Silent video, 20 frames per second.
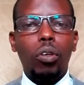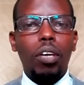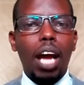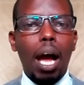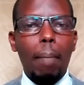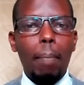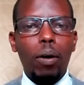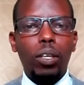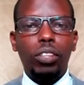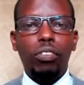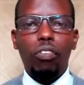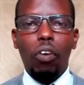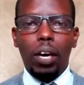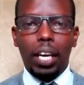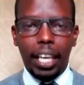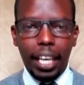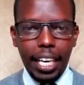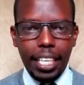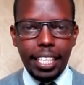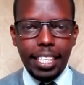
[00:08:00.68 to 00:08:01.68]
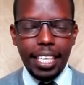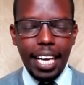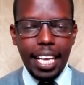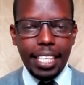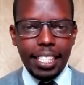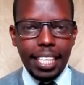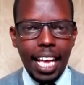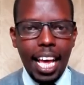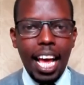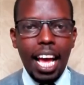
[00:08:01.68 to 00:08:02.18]
to come out for
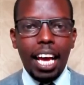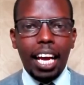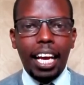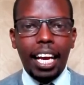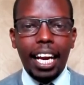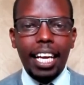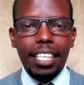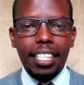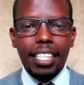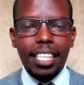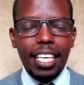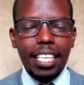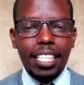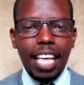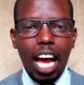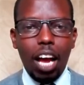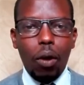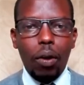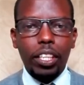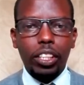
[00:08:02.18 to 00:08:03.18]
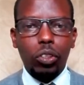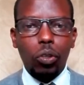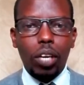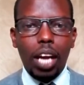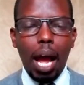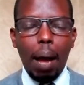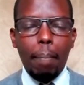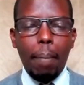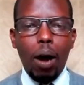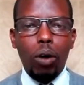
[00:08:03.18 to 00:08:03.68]
greatness. Great things are going to
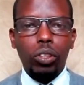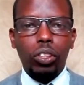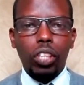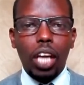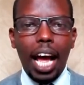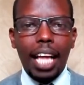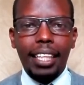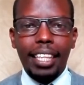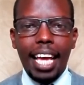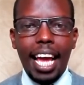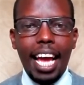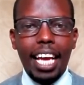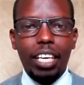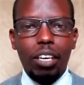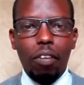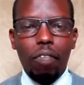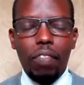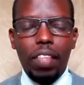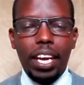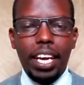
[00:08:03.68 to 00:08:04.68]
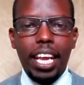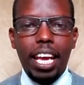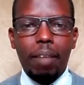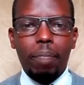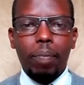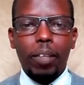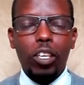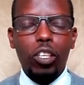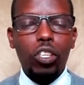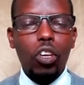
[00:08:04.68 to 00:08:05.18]
come out at the end of the
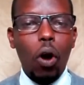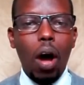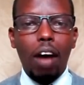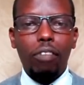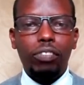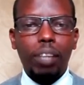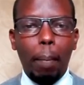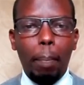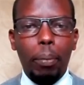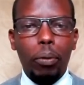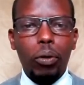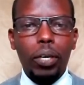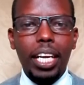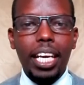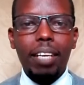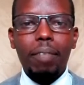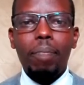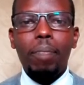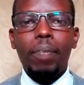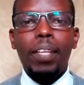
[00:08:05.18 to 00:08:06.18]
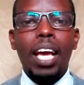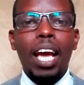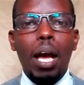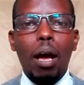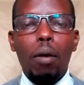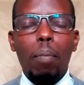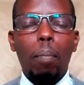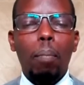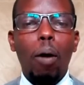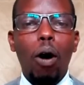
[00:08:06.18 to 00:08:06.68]
day. After pruning,
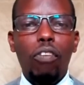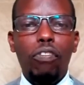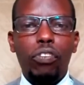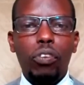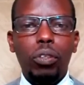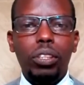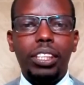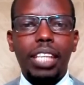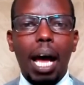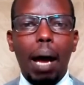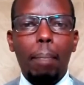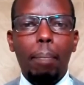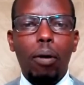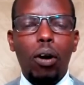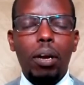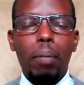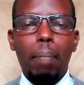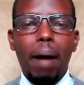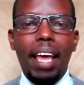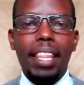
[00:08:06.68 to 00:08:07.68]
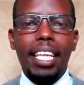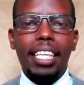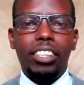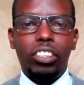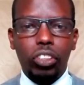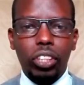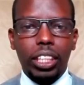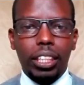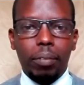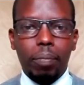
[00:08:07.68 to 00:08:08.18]
more fruits are borne by the
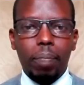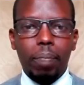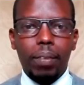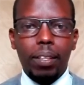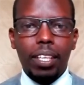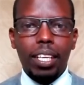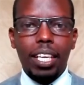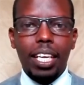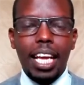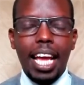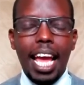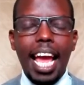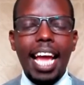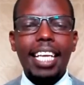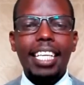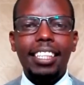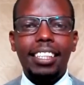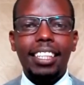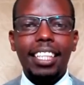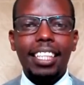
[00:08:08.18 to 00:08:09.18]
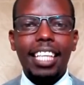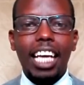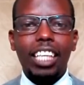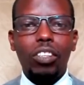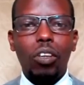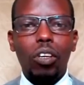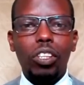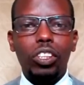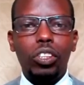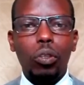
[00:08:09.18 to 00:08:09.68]
tree. Any tree
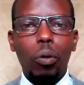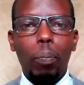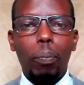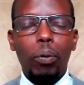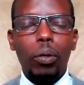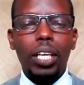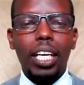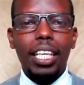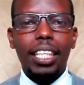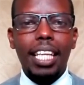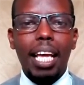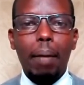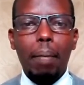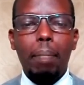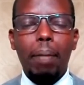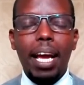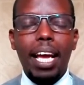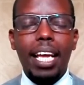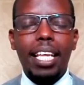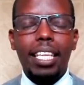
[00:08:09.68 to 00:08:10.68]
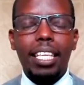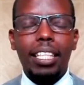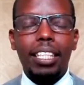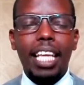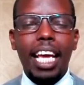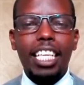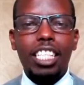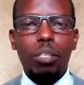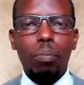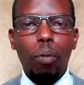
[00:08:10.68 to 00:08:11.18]
that goes through pruning,
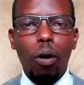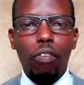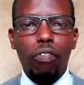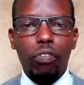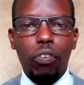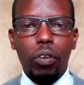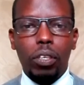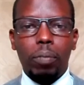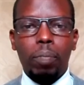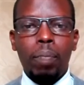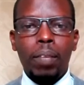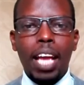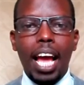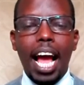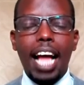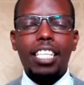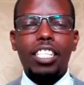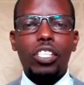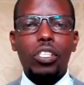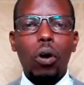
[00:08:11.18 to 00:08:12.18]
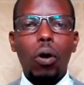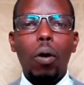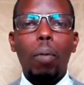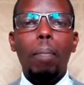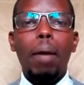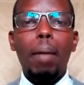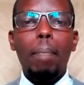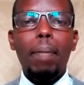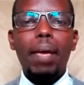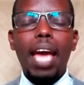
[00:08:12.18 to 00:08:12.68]
there is more fruit. And so
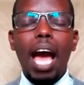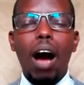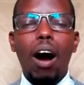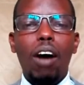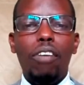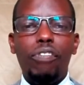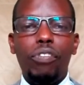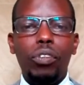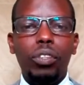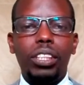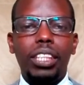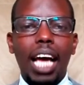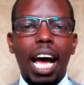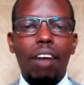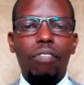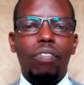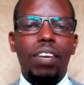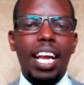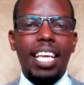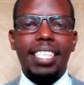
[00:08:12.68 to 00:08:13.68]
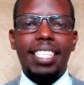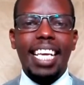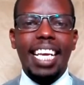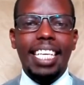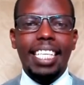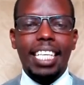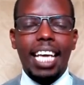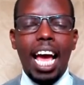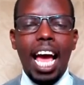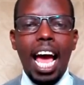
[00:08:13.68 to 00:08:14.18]
maybe our fruits have
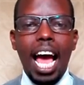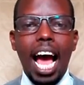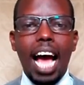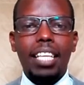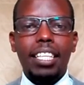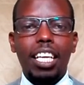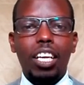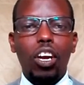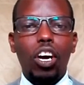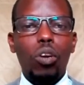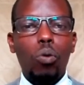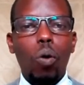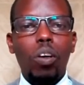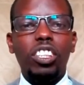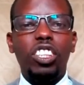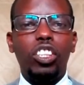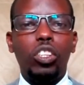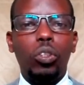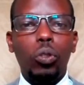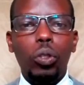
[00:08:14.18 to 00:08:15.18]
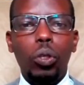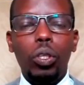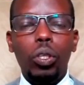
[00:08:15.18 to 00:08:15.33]
lessened, and the Lord wants